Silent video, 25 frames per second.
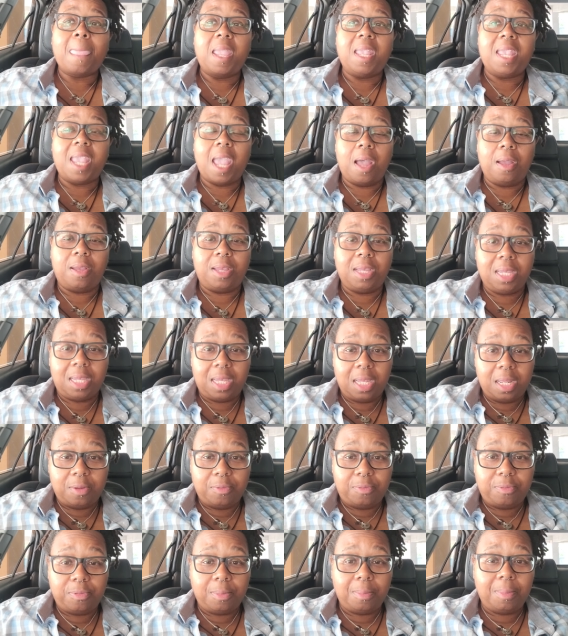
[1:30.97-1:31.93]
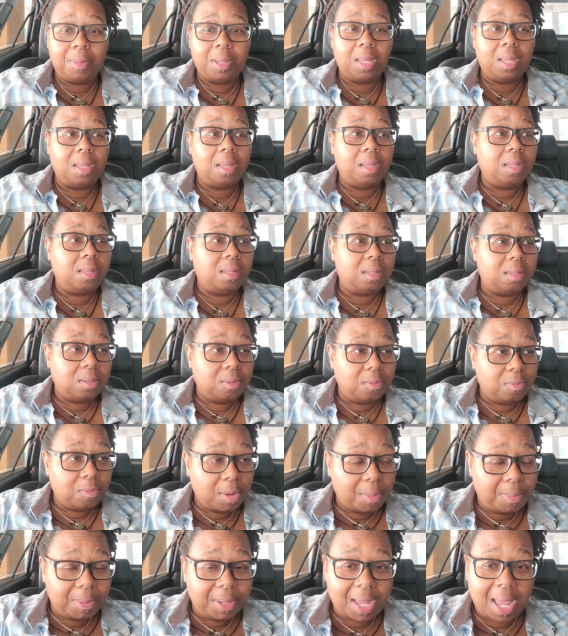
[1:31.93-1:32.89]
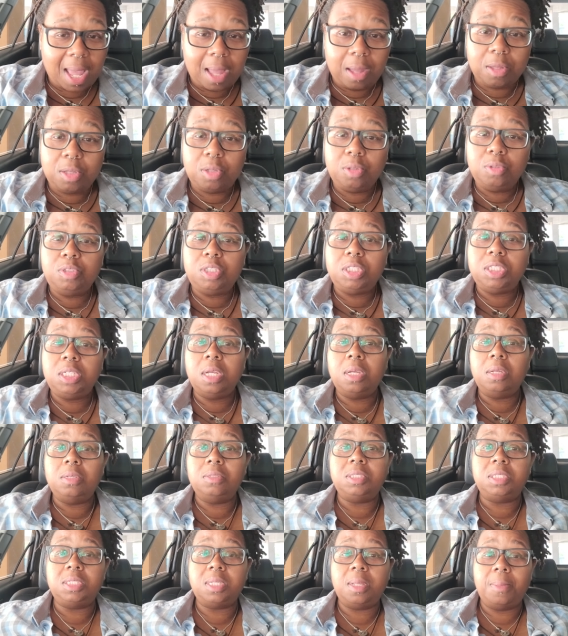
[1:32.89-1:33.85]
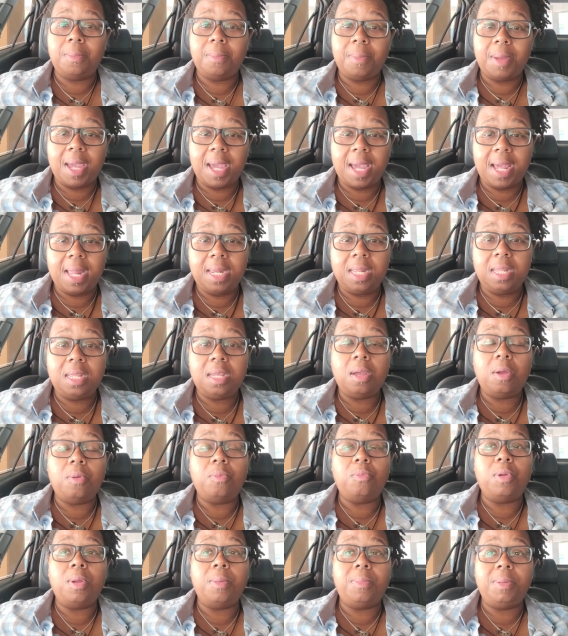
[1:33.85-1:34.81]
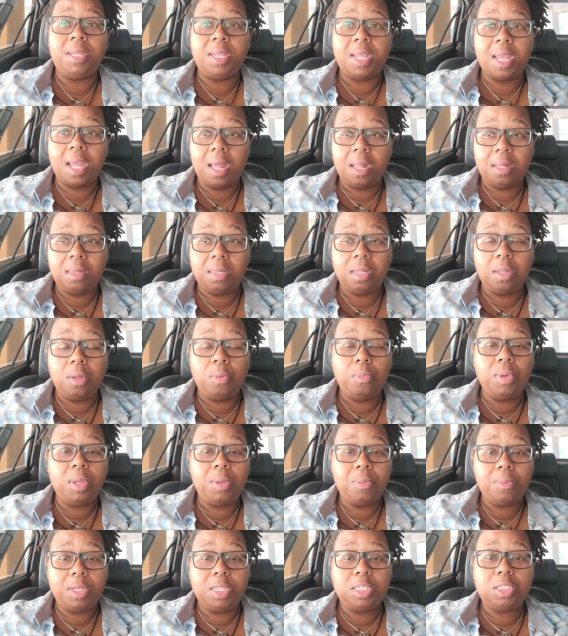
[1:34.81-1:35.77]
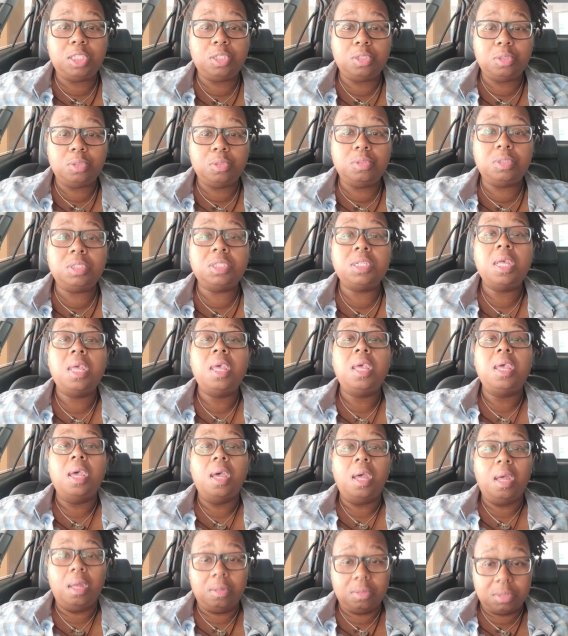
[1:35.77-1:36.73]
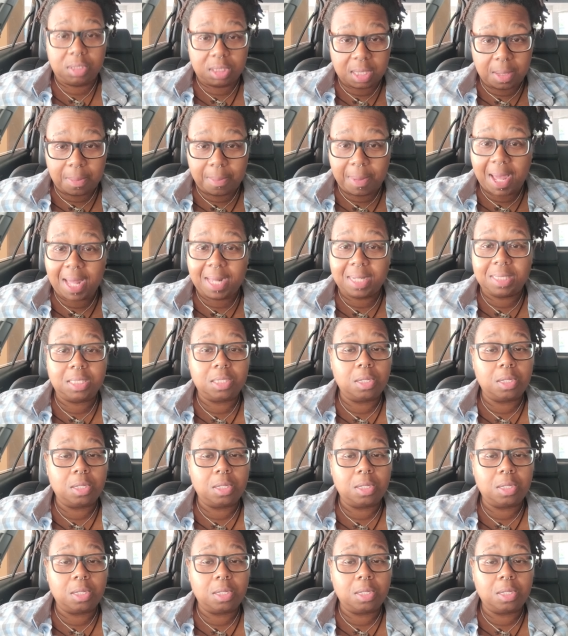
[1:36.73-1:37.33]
Y'all can get it from uh, rubbing y'all coochie on somebody or rubbing y'all little wee wee juice on somebody.